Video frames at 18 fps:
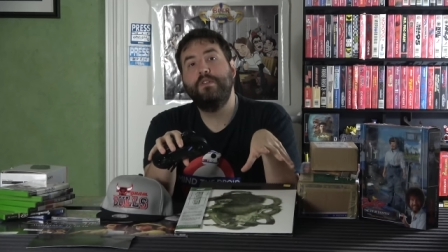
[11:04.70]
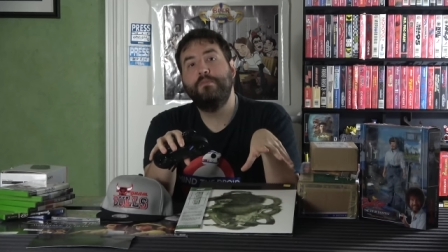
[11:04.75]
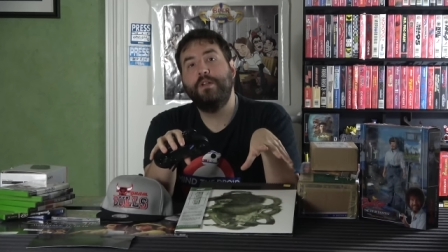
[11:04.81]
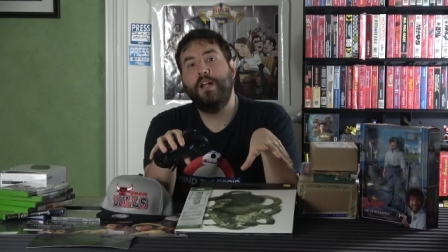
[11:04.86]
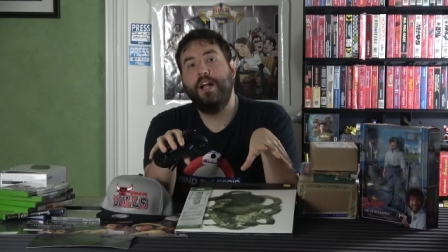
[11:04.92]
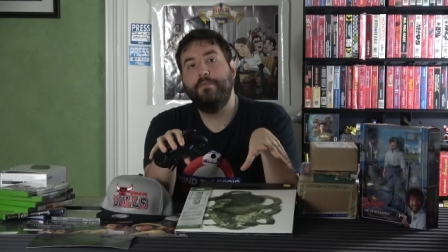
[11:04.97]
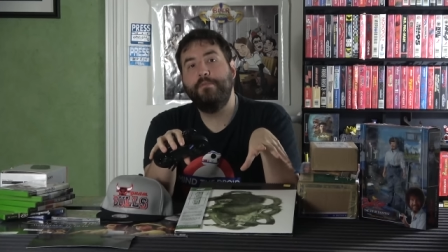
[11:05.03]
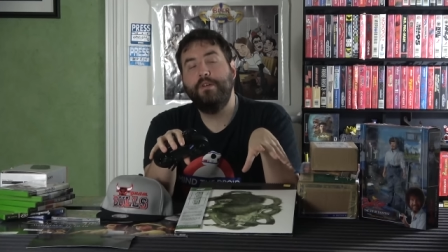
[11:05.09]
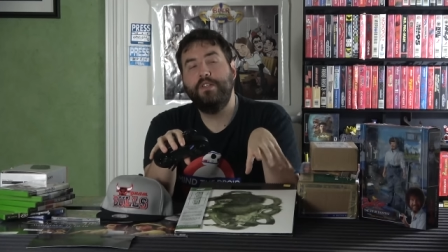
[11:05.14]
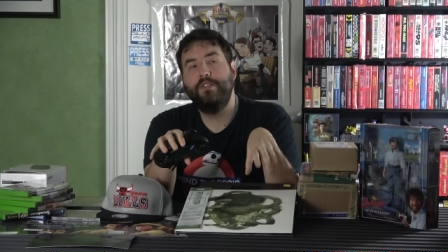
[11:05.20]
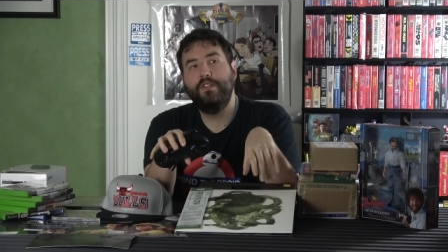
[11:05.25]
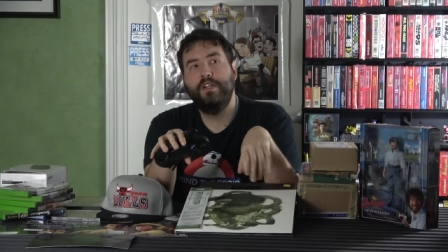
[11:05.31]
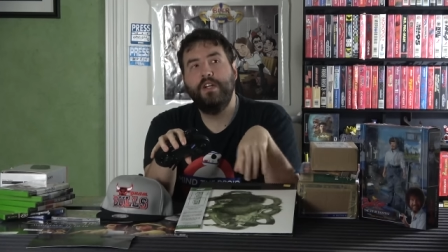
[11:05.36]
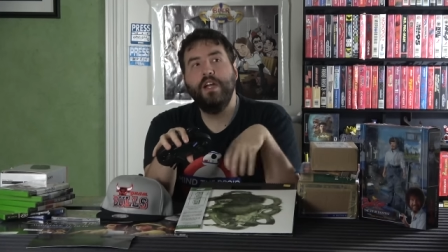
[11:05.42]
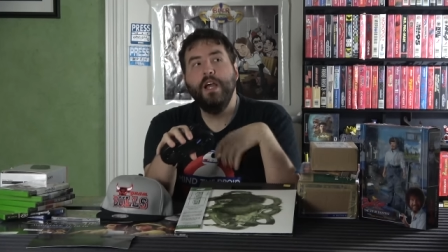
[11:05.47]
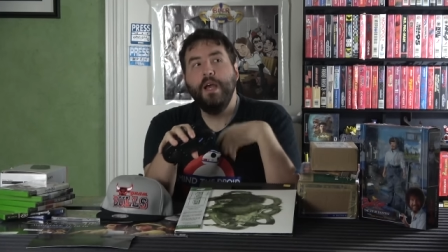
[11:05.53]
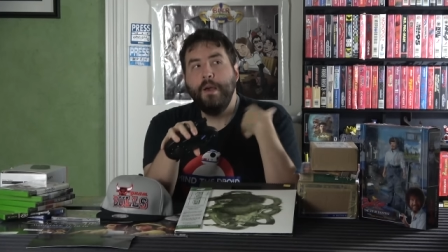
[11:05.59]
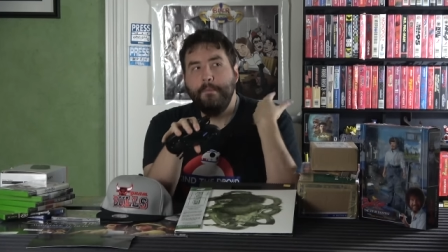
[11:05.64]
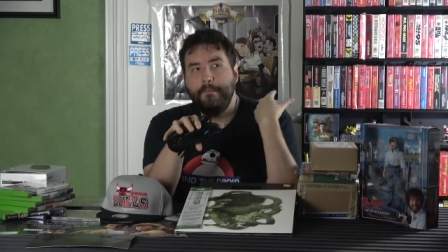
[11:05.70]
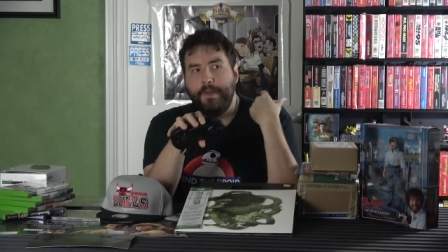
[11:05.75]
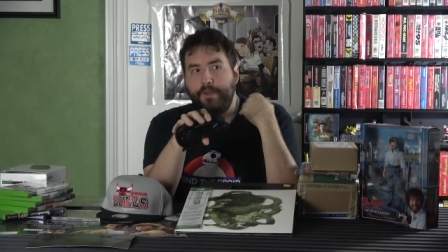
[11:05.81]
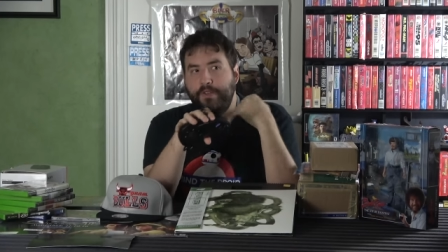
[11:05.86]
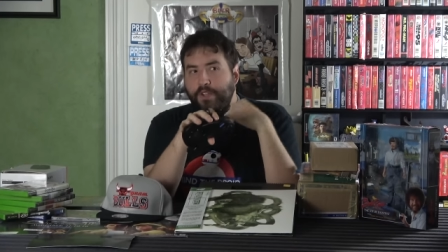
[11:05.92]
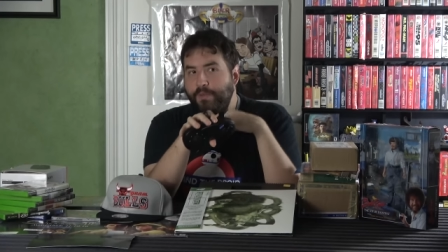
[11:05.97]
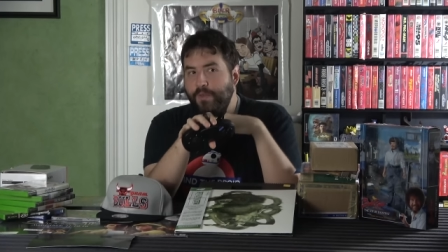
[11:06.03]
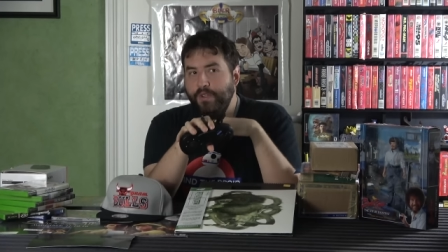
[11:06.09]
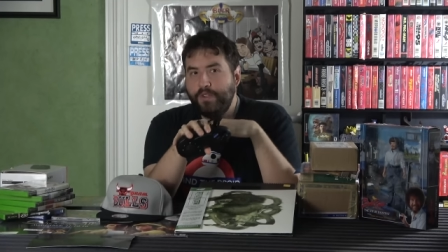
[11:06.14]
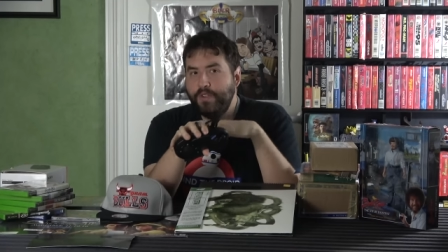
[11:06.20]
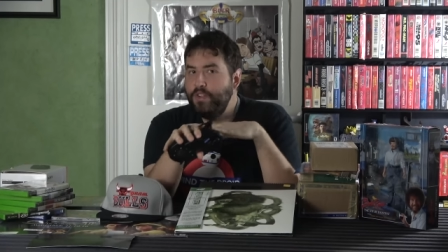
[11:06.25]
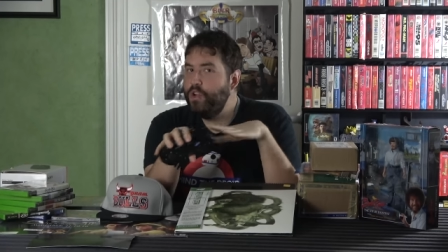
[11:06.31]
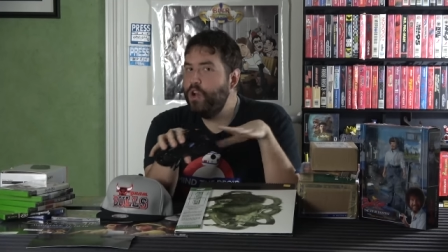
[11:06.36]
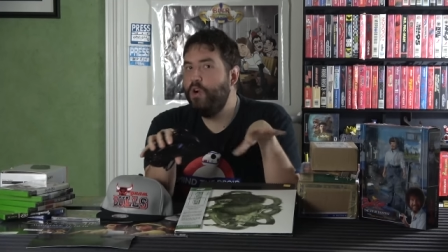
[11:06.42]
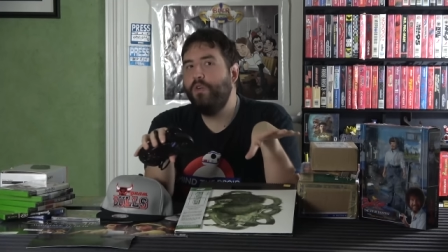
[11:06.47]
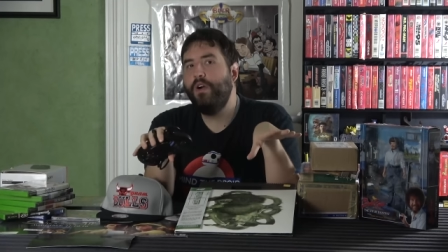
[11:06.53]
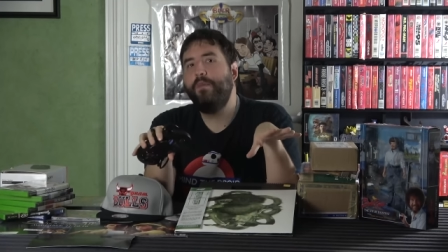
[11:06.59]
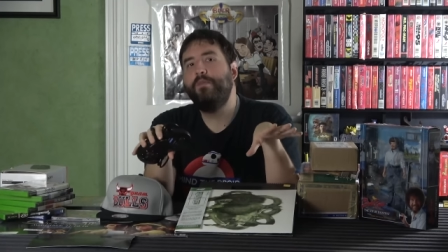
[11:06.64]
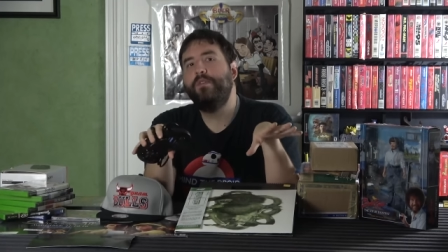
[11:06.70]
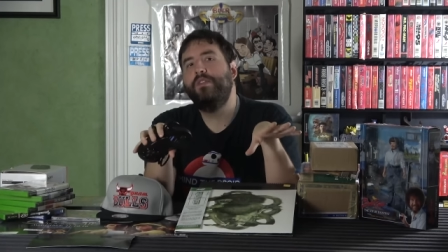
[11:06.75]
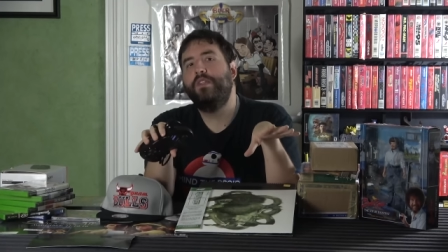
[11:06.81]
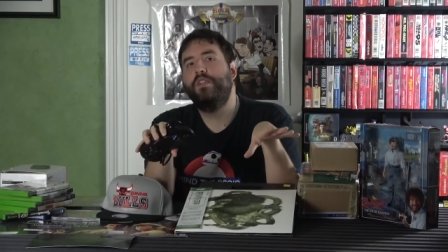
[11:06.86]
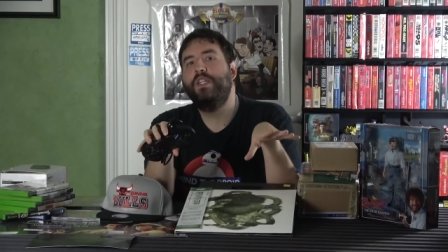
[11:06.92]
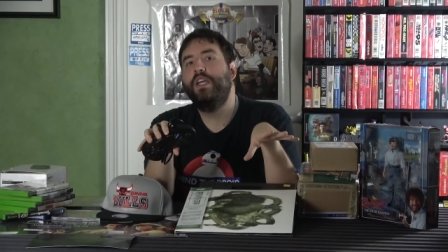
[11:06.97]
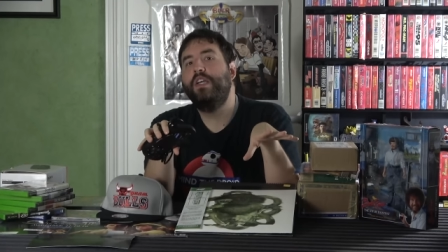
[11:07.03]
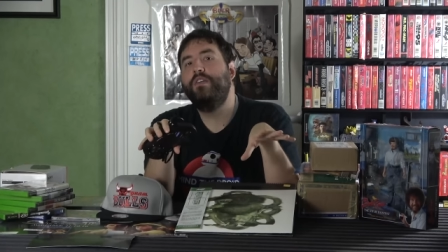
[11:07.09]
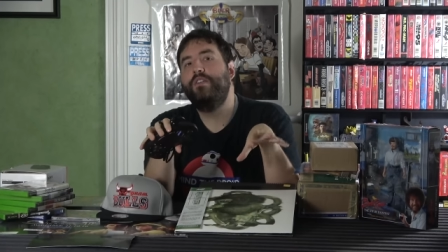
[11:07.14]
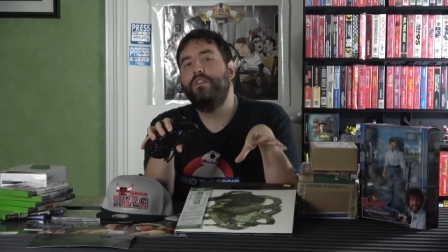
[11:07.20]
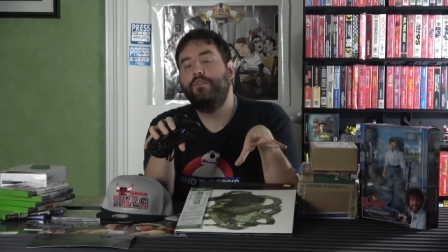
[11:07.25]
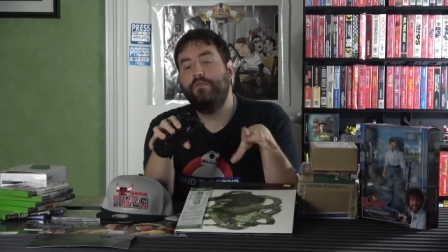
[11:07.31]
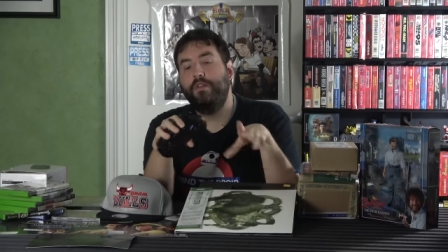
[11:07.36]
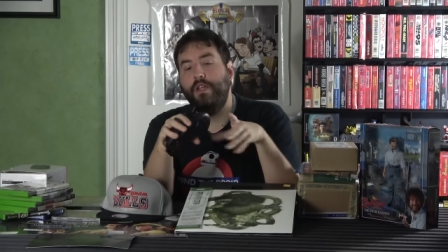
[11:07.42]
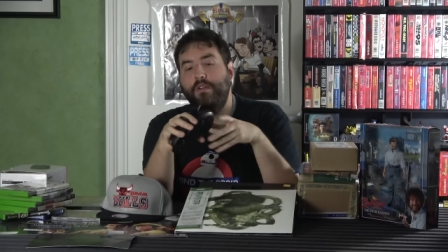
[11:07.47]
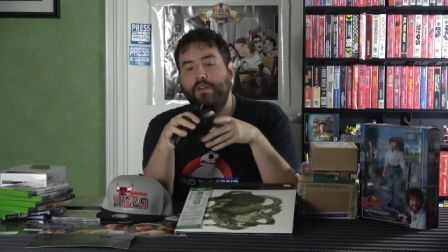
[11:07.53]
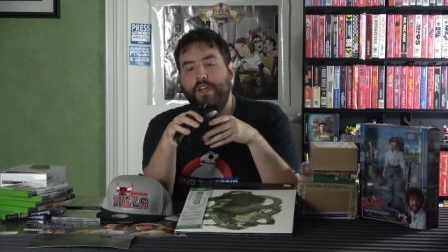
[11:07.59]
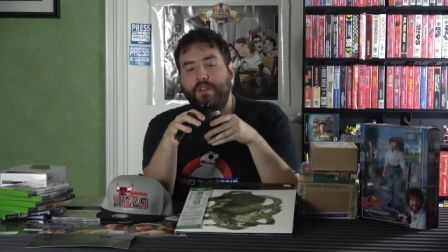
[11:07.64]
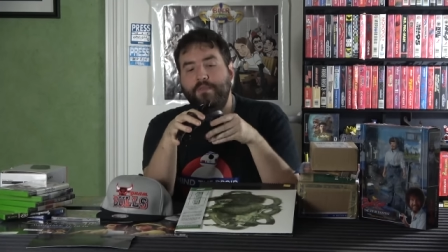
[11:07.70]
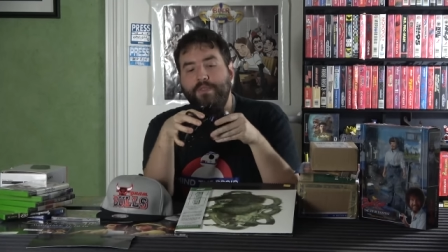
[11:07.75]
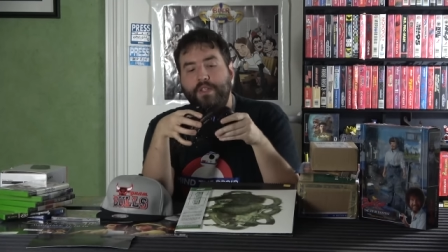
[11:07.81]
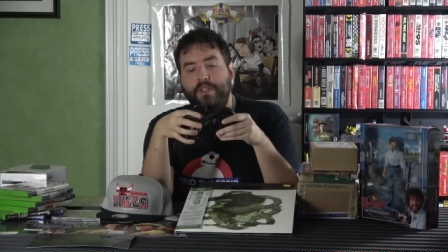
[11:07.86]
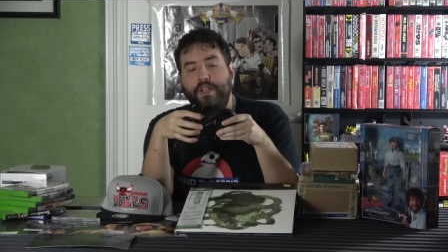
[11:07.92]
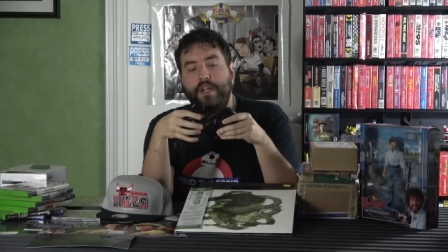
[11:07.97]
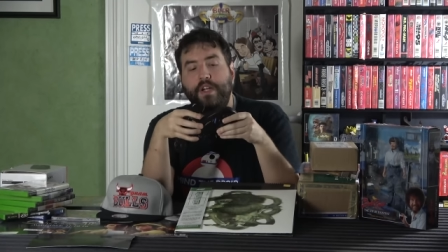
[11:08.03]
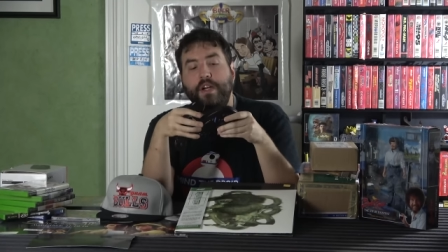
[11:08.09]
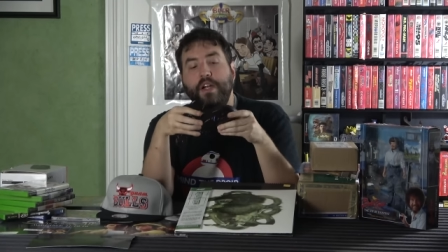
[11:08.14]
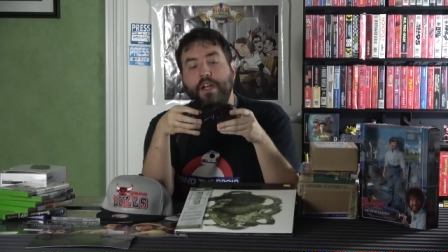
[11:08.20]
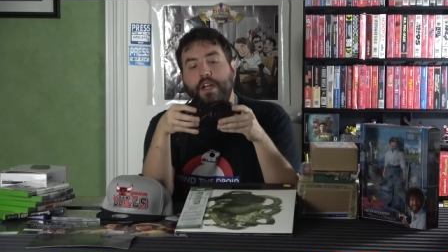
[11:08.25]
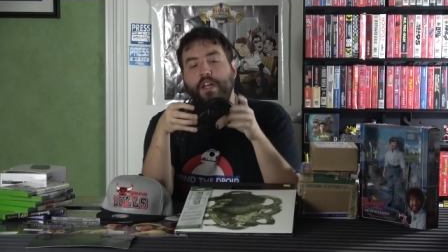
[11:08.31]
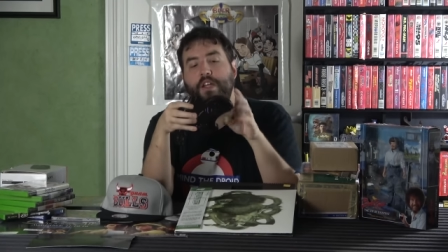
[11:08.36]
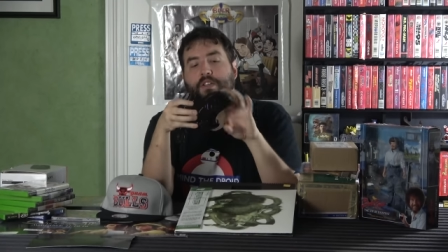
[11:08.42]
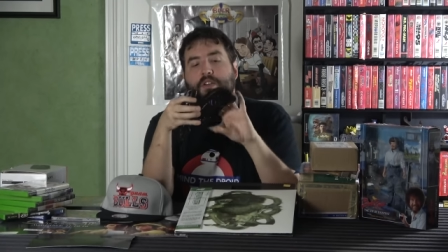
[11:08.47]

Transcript: to Blockbuster, but there's almost no representation of video games in there.